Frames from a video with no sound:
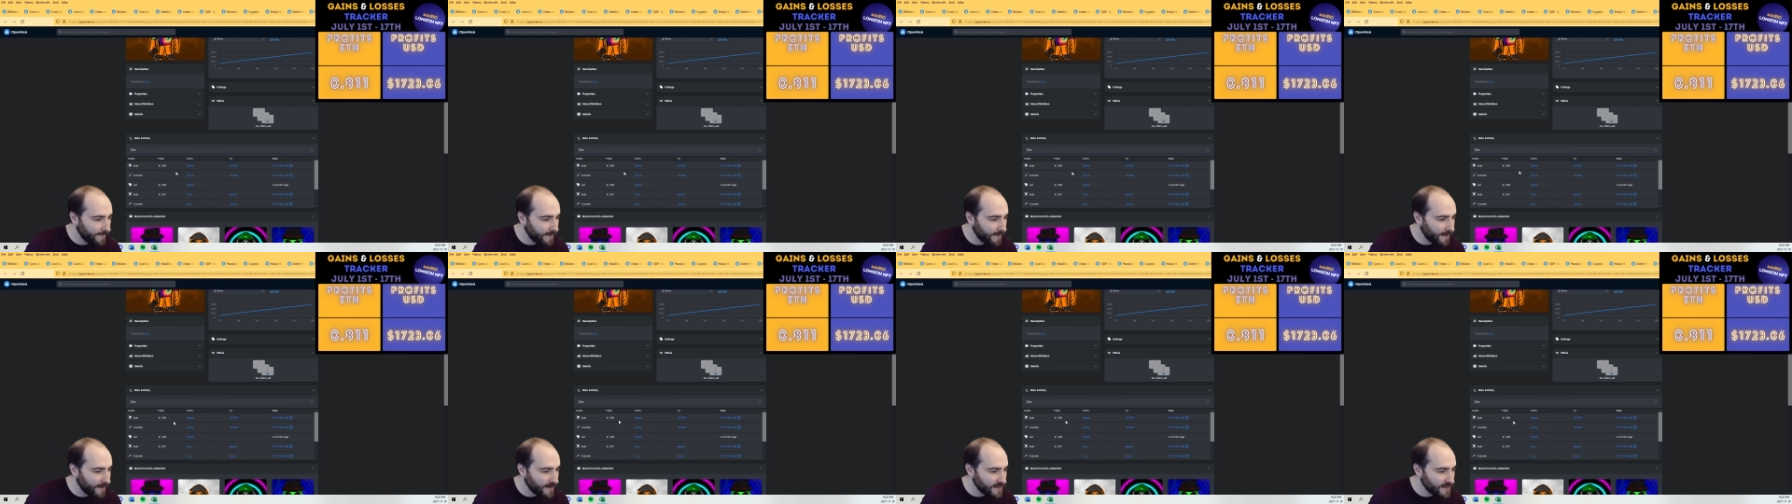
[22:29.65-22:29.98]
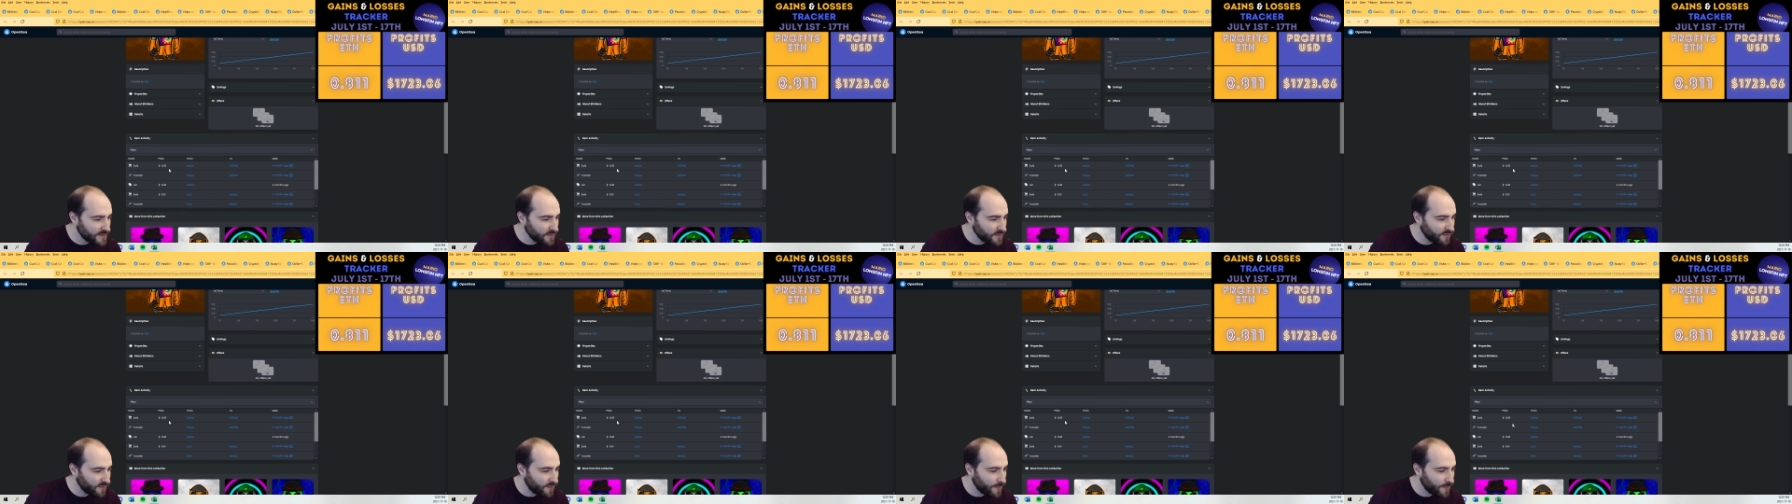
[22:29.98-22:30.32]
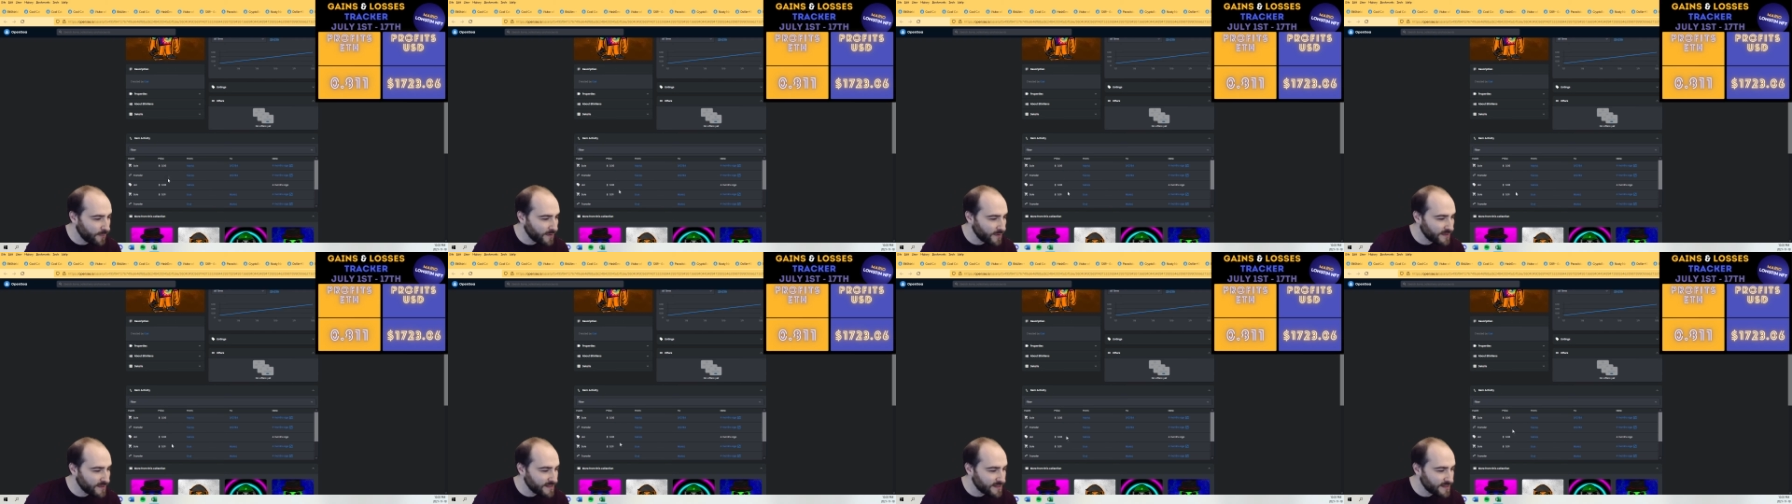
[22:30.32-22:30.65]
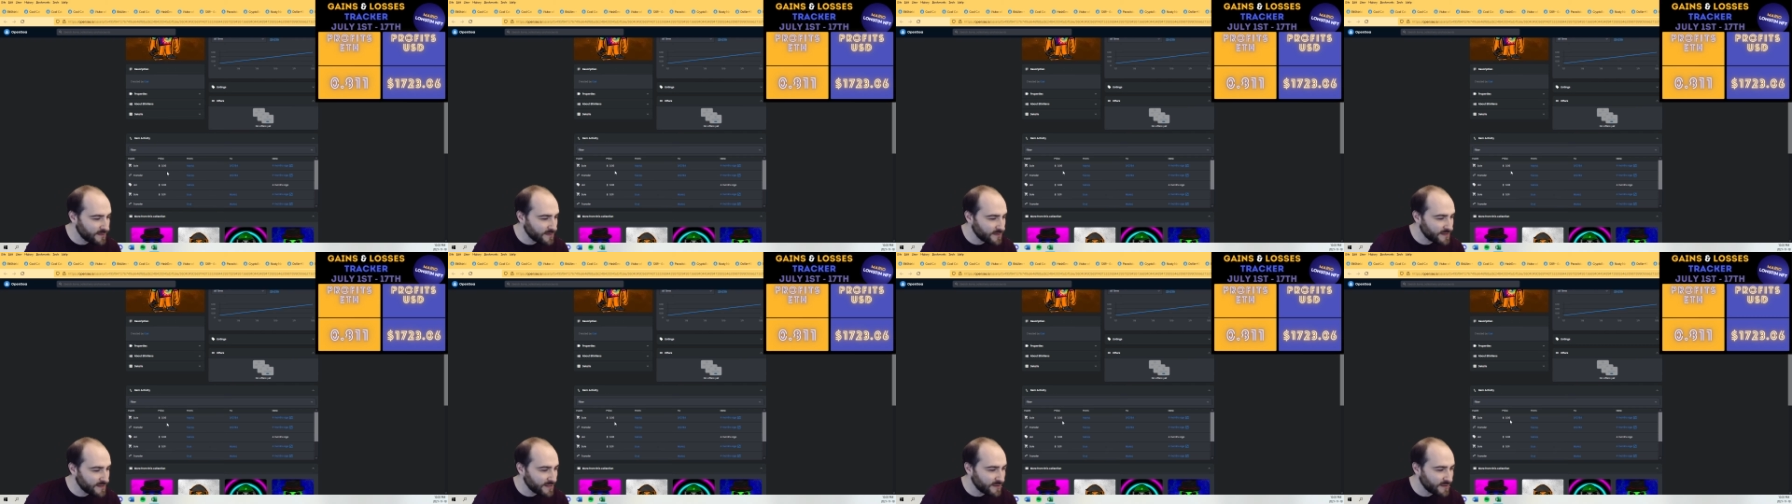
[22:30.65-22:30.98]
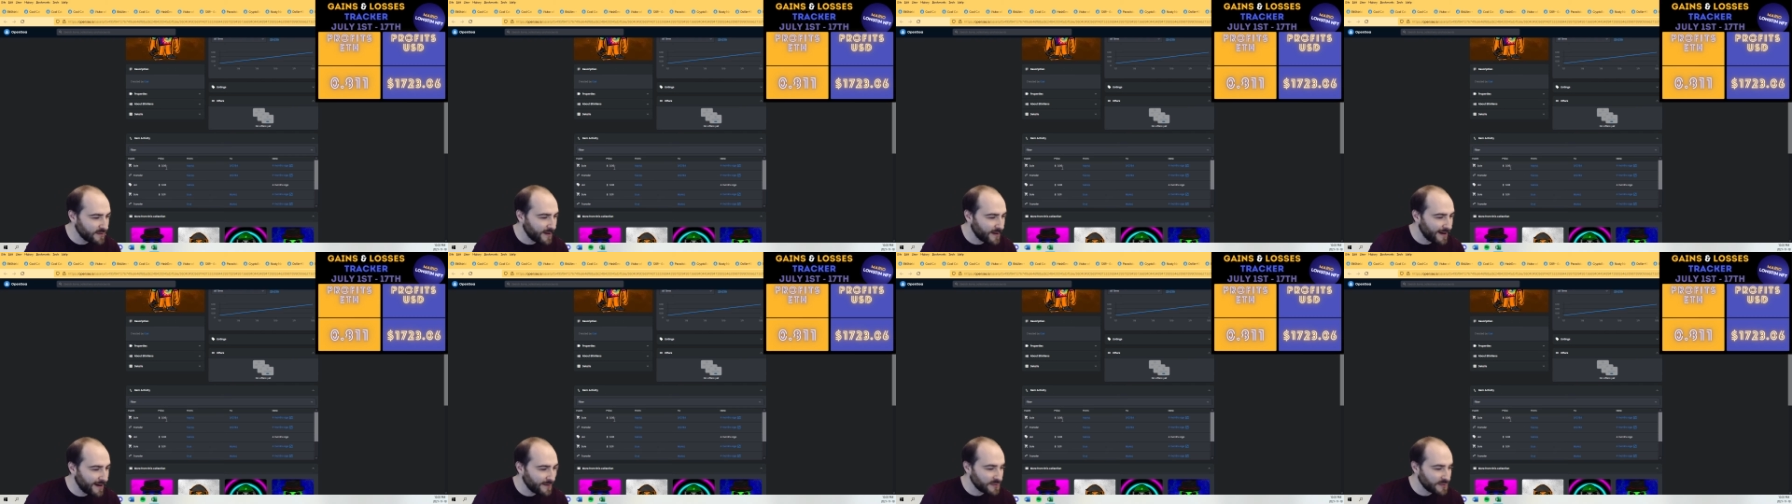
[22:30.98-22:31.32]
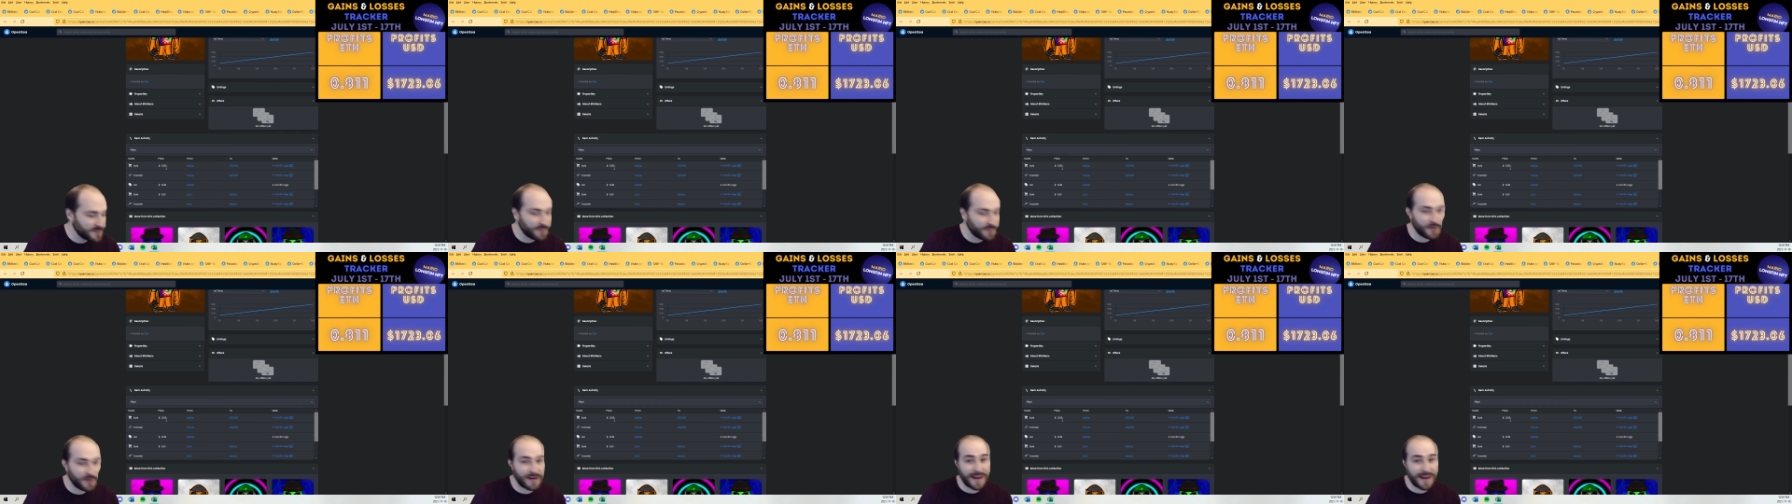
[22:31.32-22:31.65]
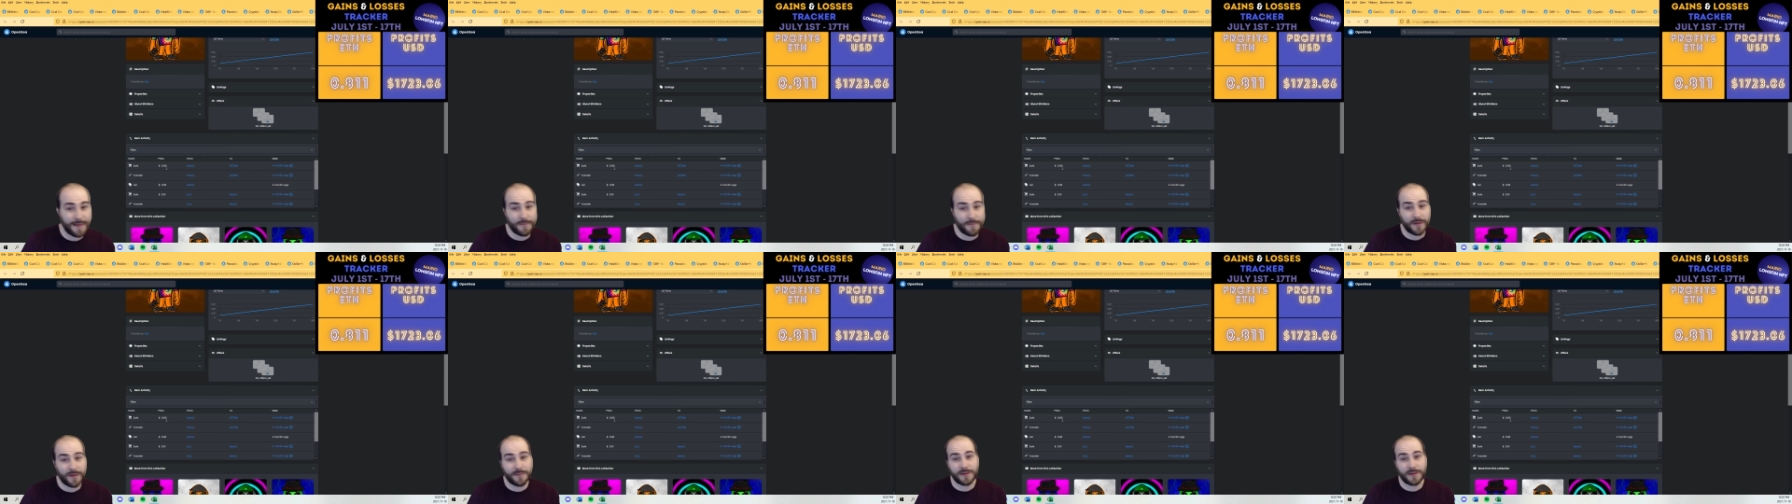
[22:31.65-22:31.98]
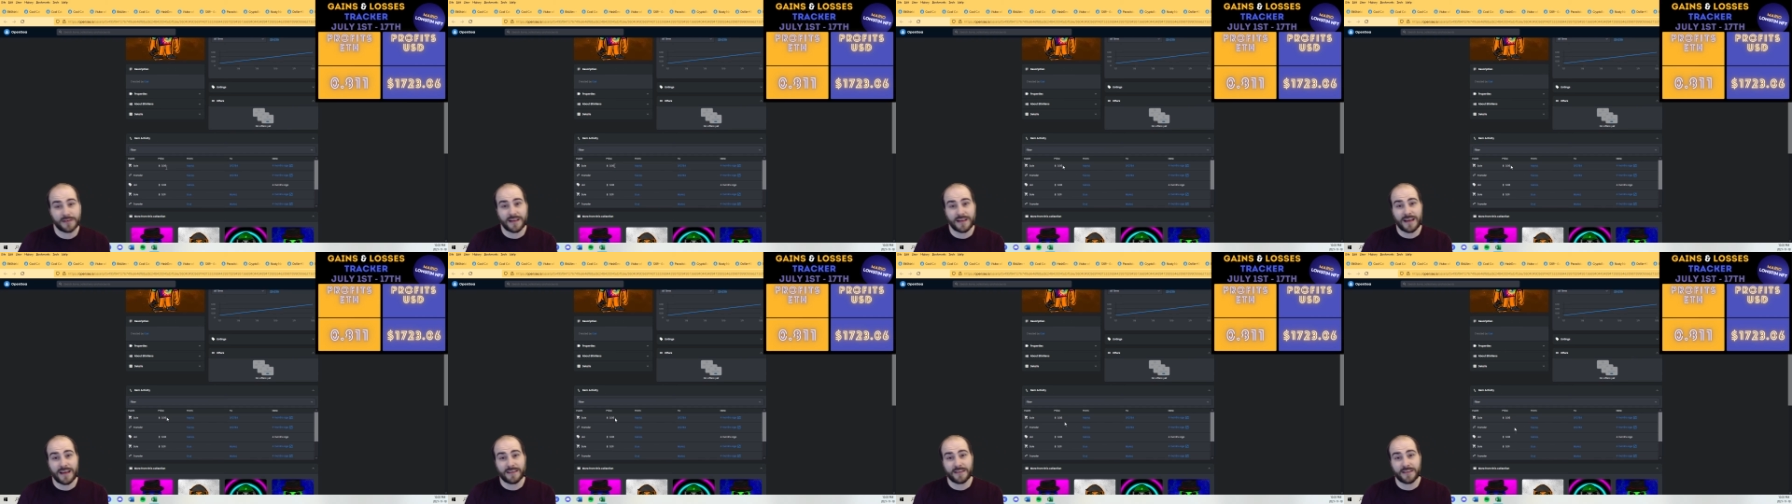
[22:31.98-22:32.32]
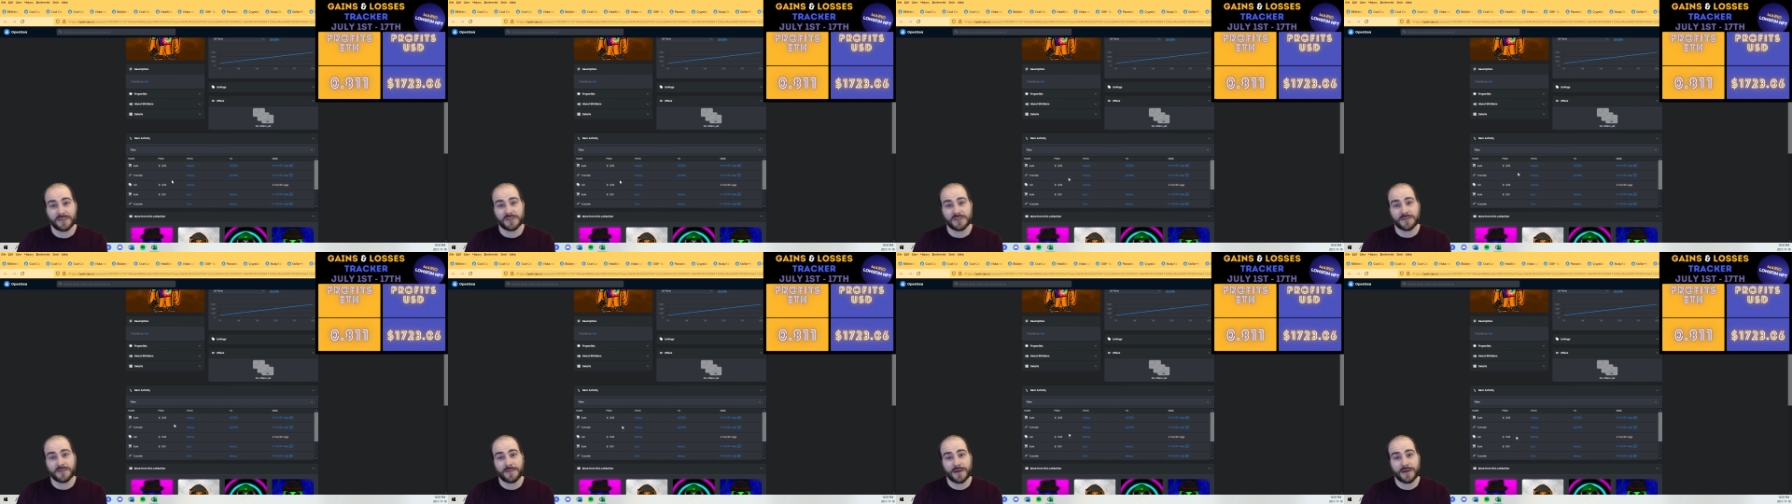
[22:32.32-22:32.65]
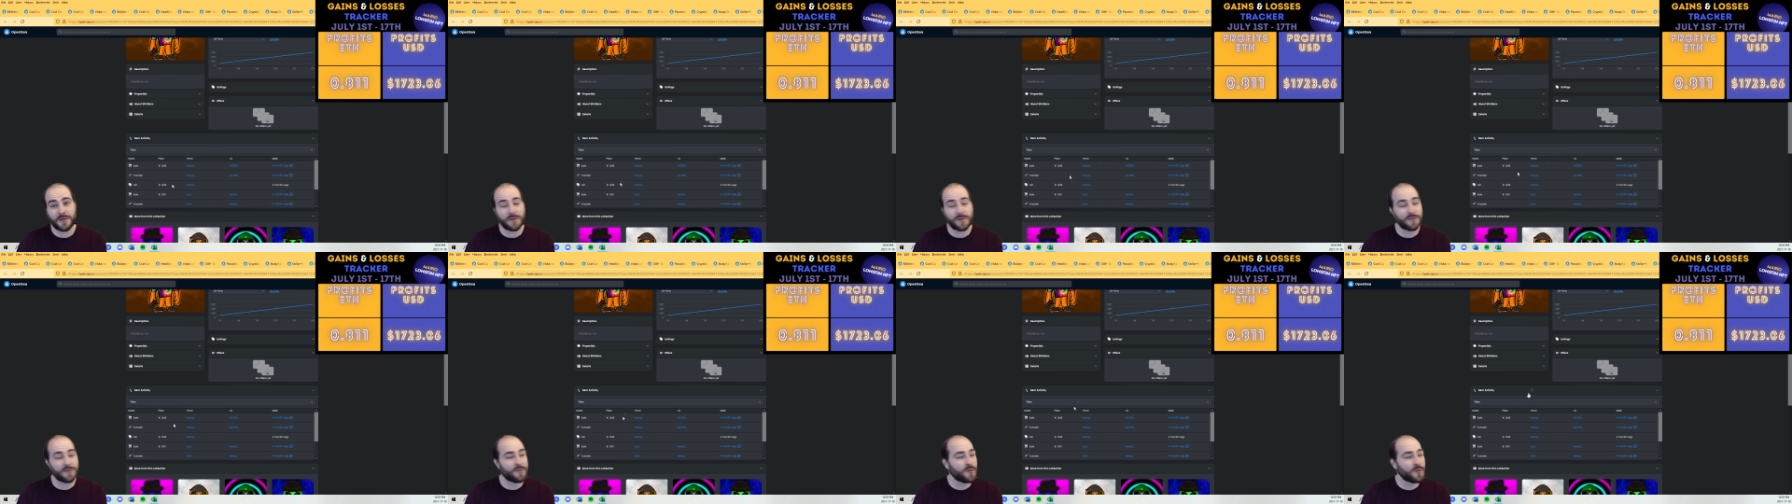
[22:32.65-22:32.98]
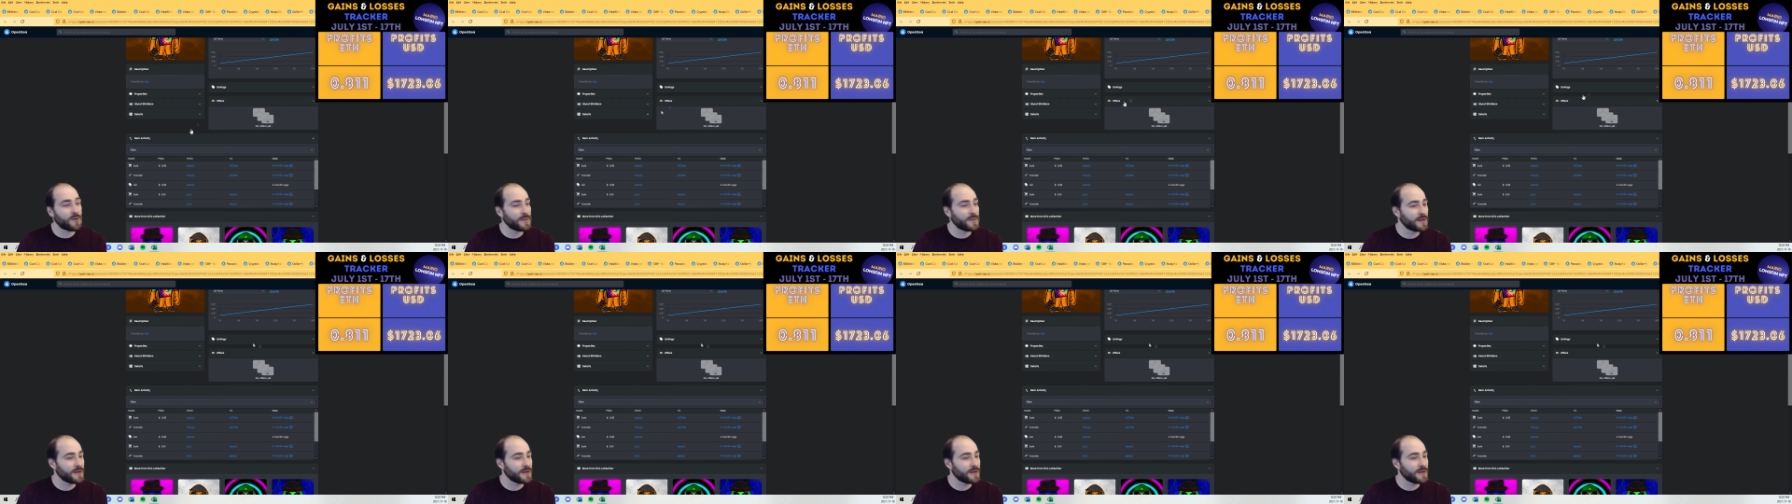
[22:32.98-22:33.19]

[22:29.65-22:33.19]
Sold for 0.0, so I was pretty happy about that. That was a big one for me.